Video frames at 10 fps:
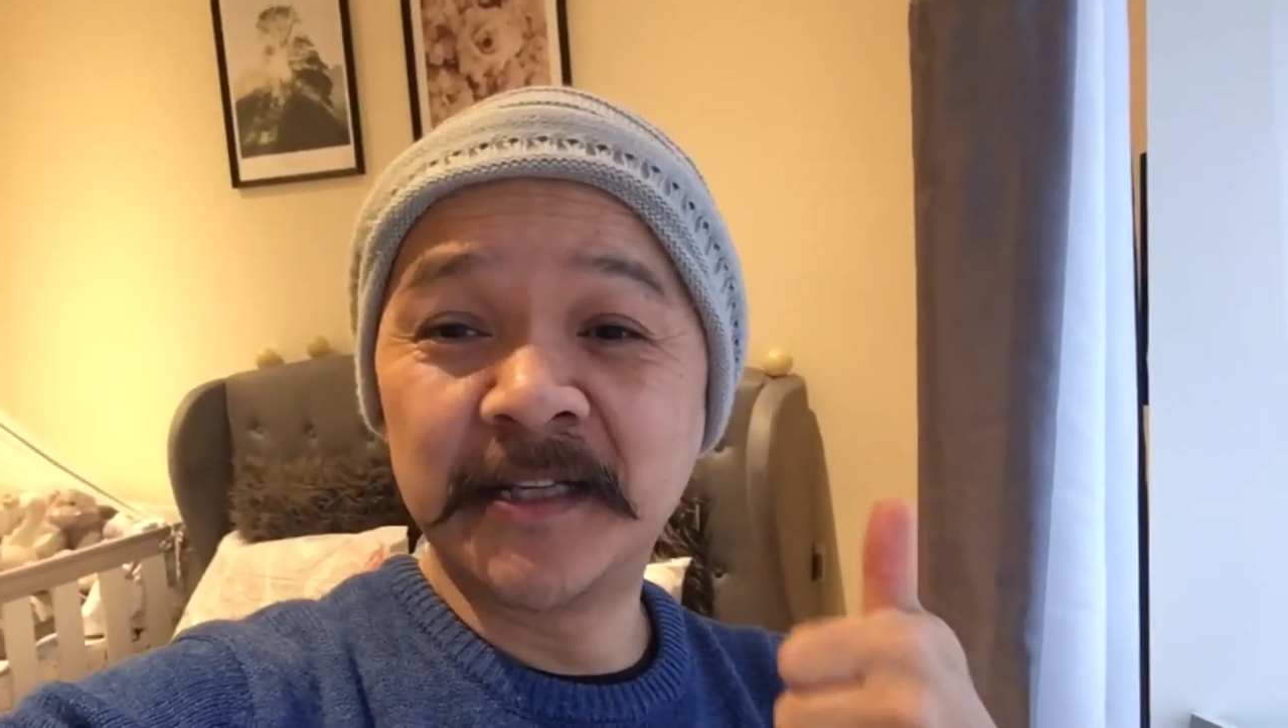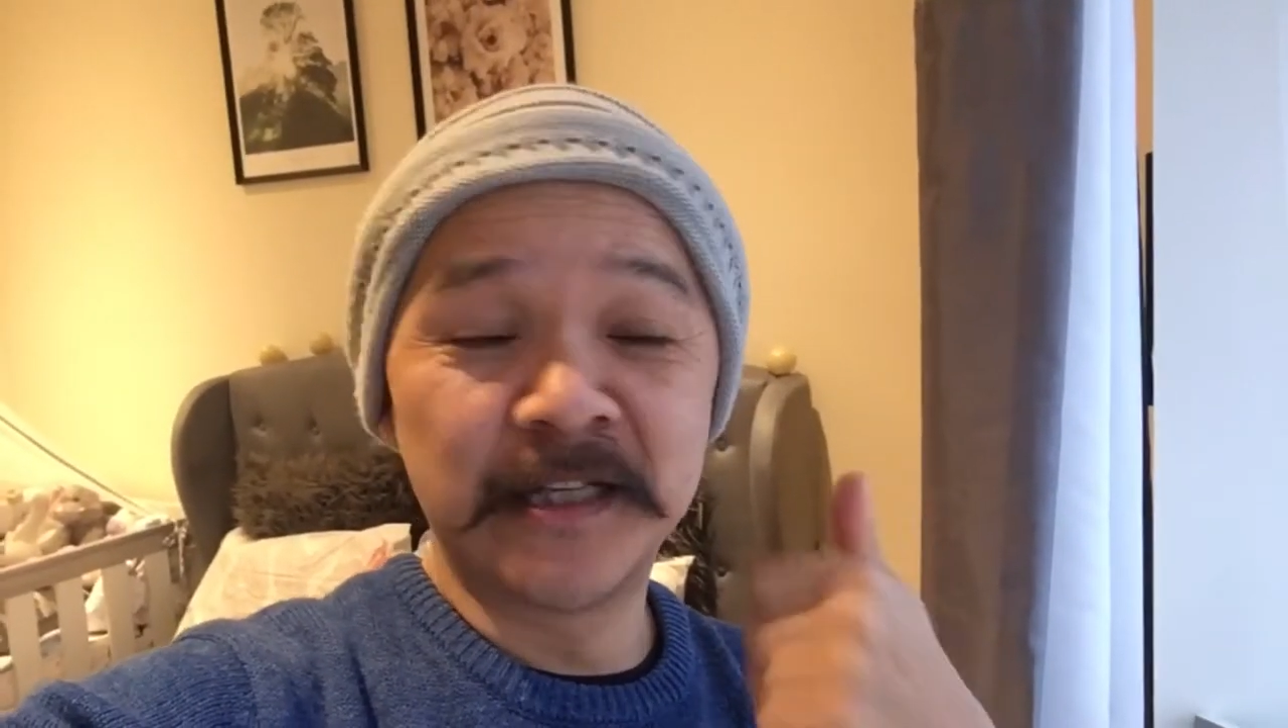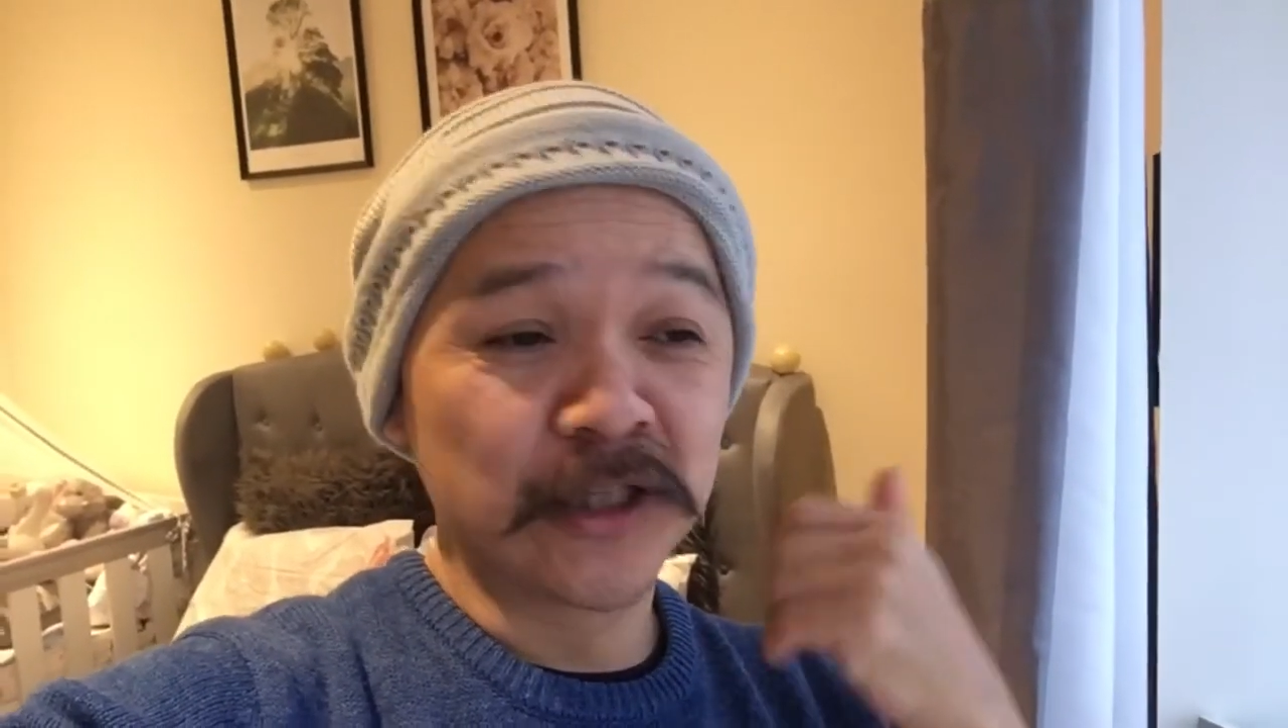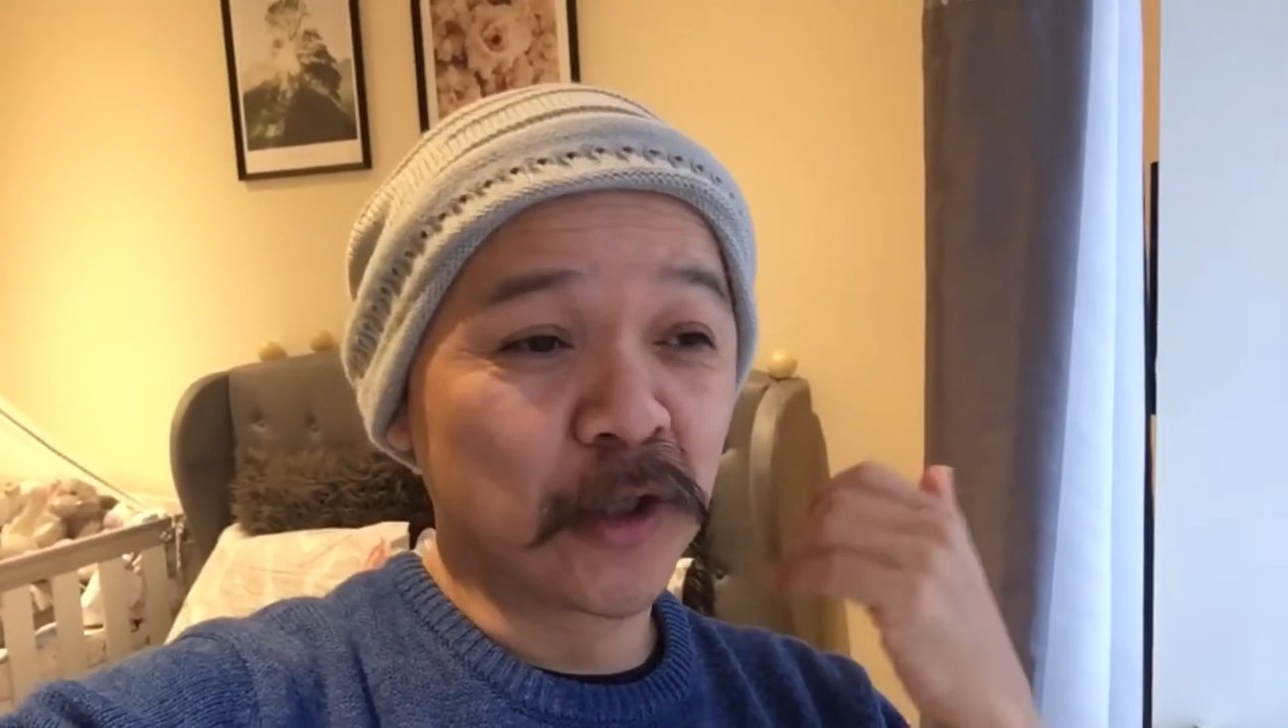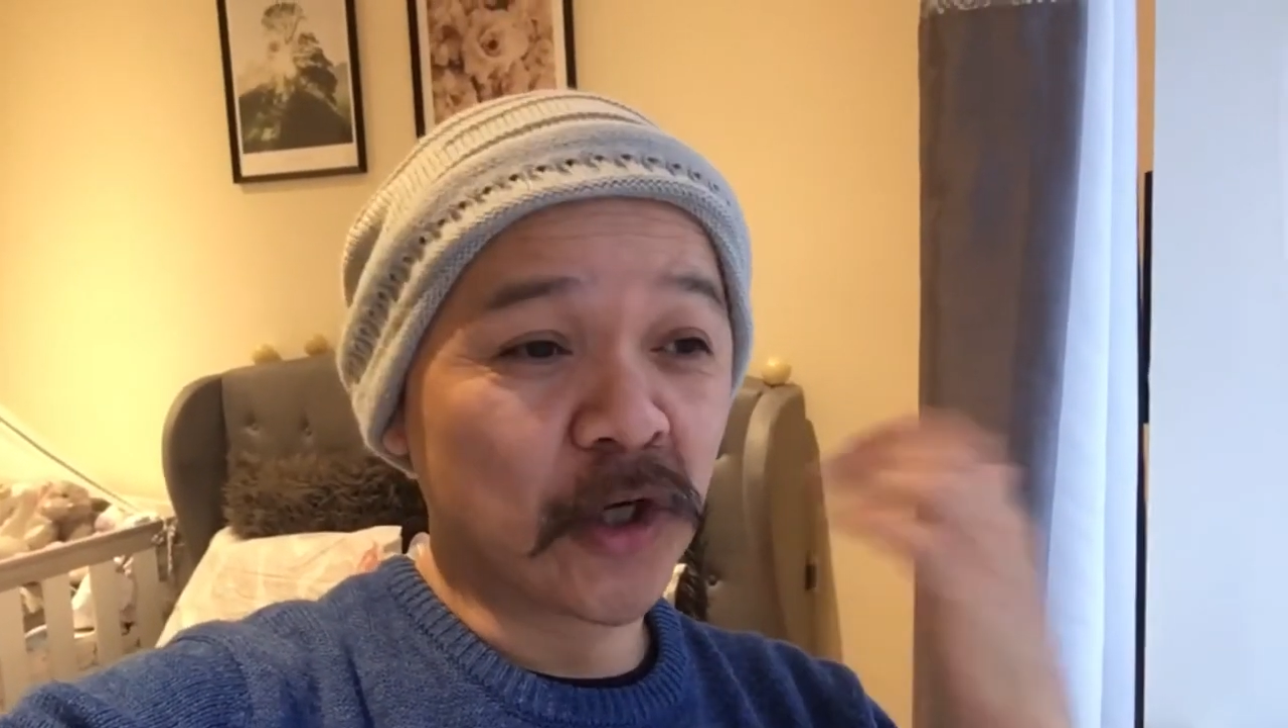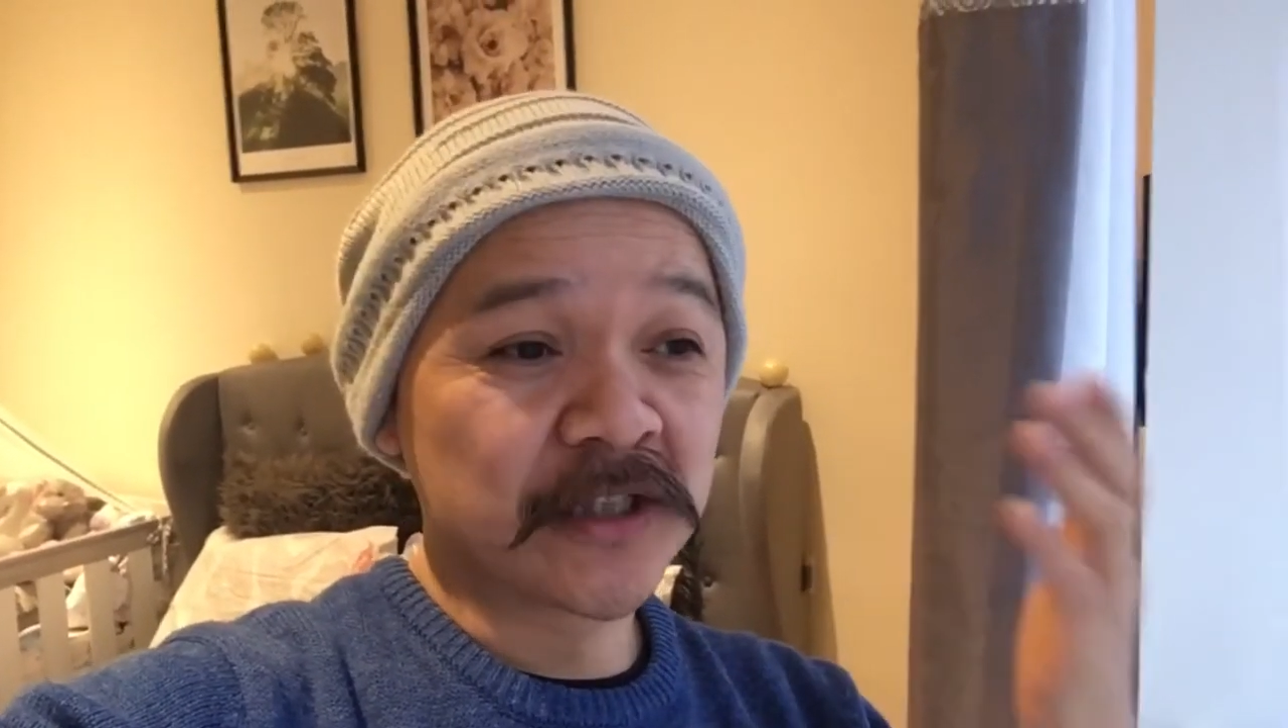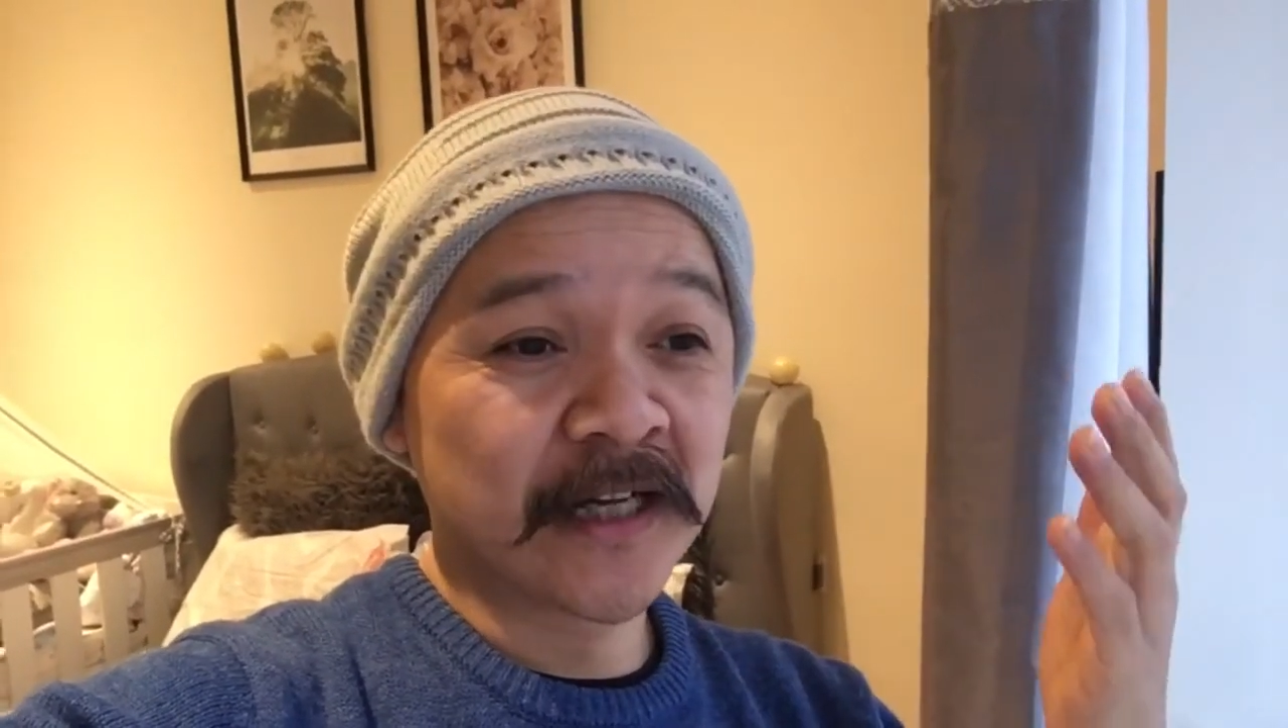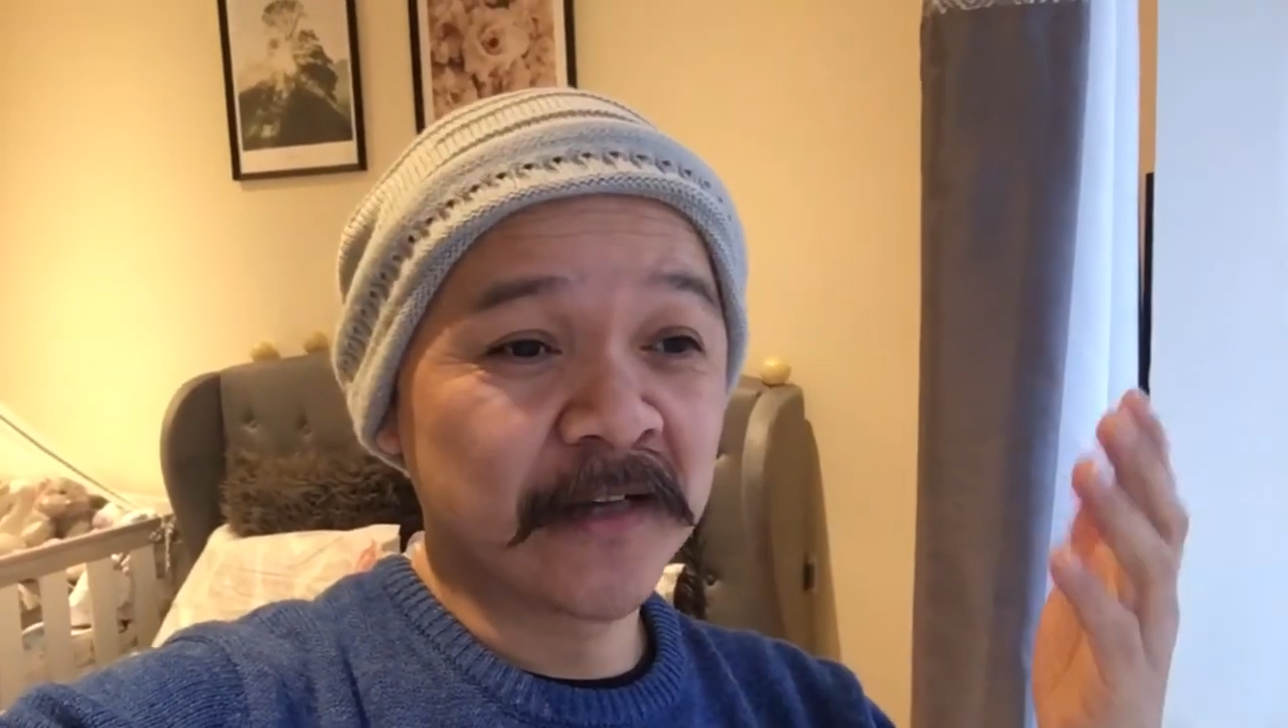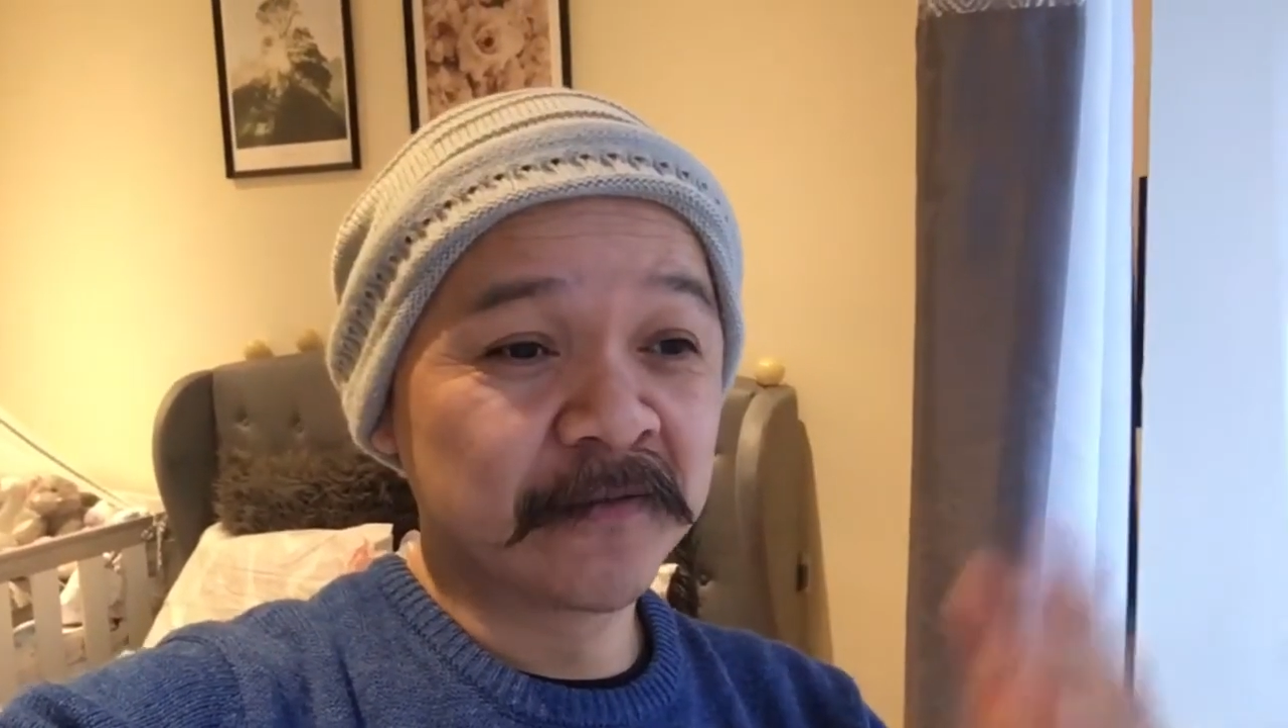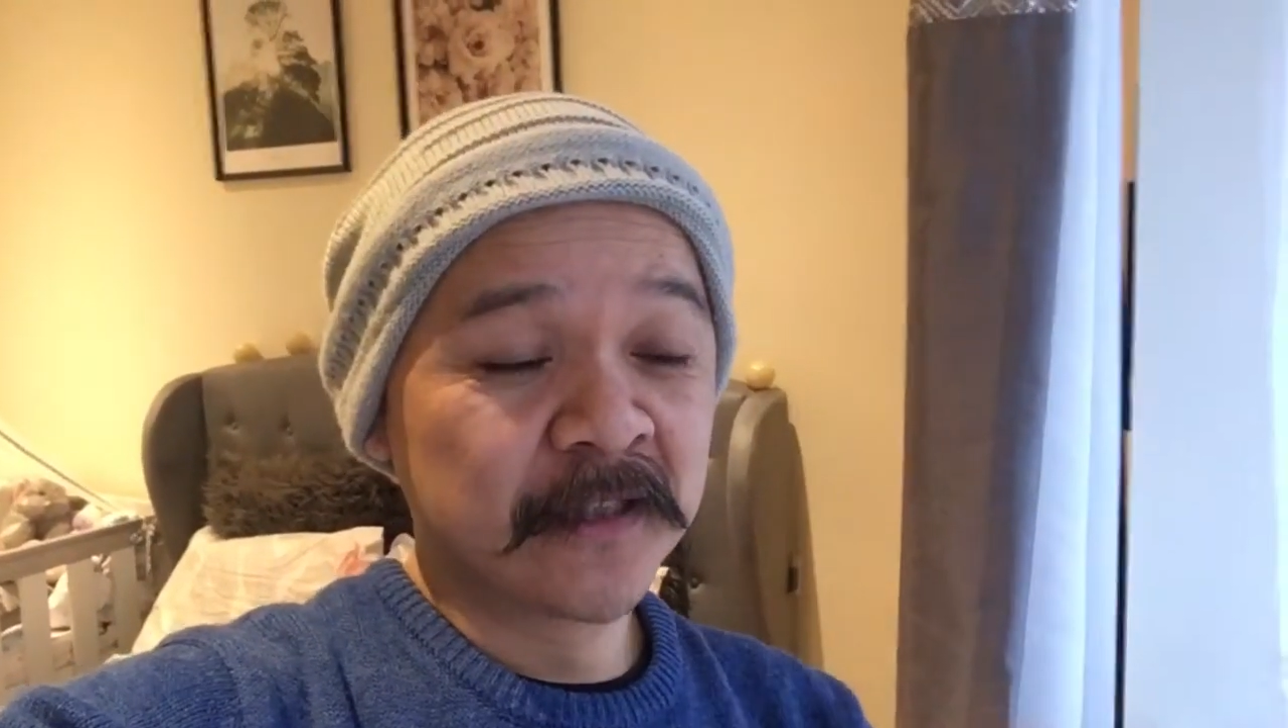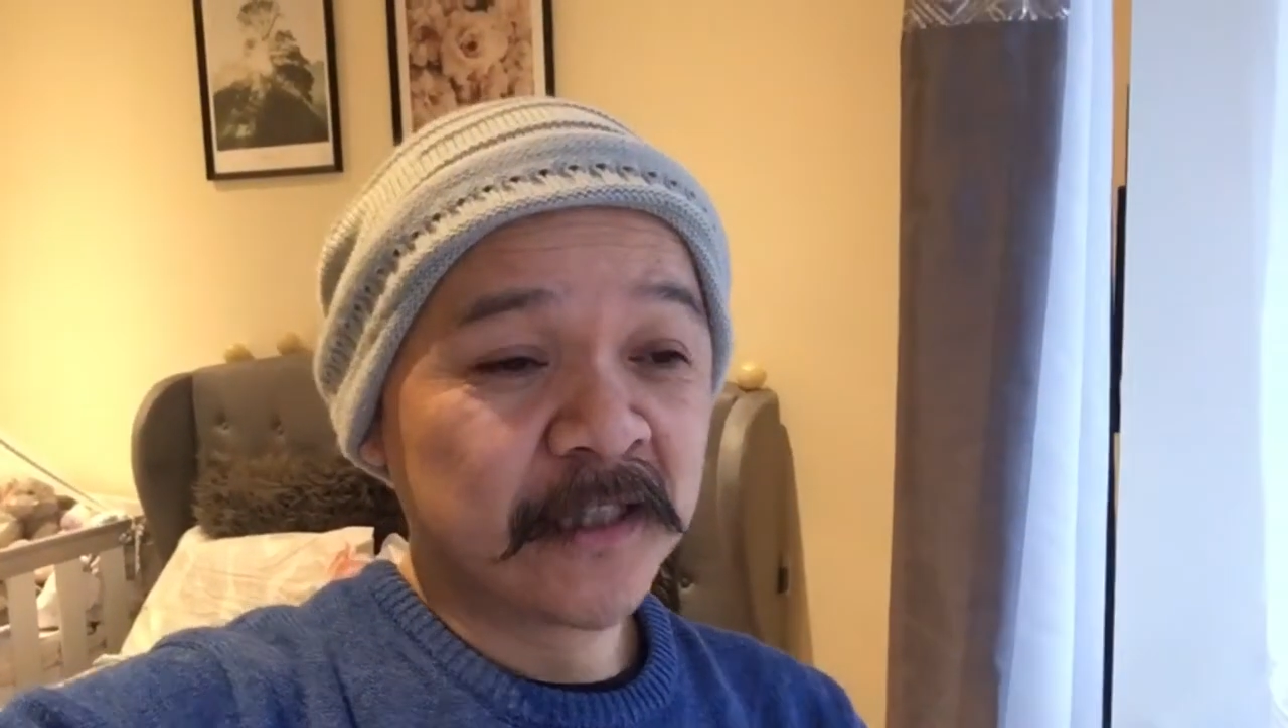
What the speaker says: in lockdown.